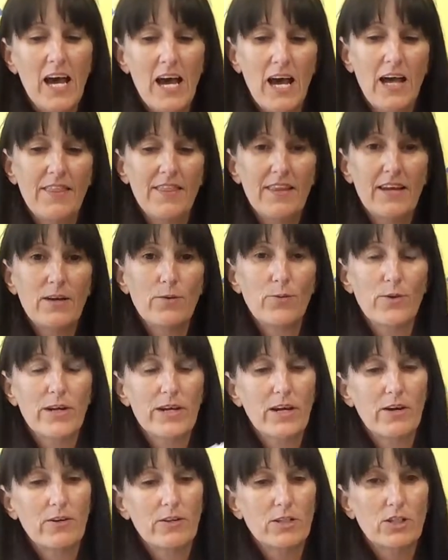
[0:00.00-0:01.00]
And then we're
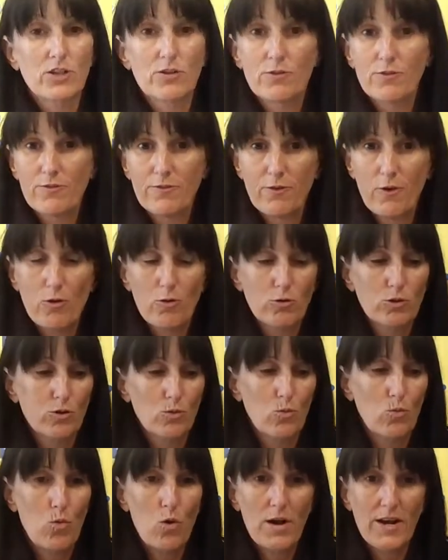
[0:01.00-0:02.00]
going to
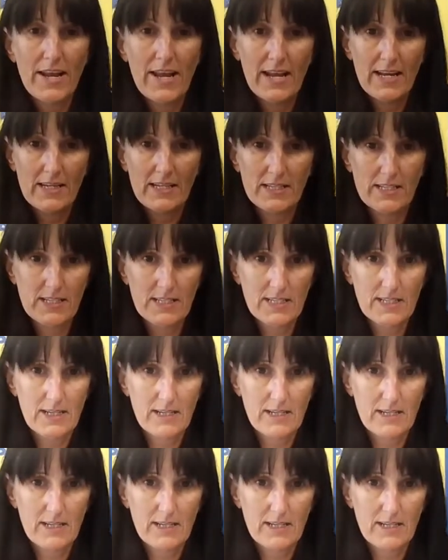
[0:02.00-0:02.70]
fold one end,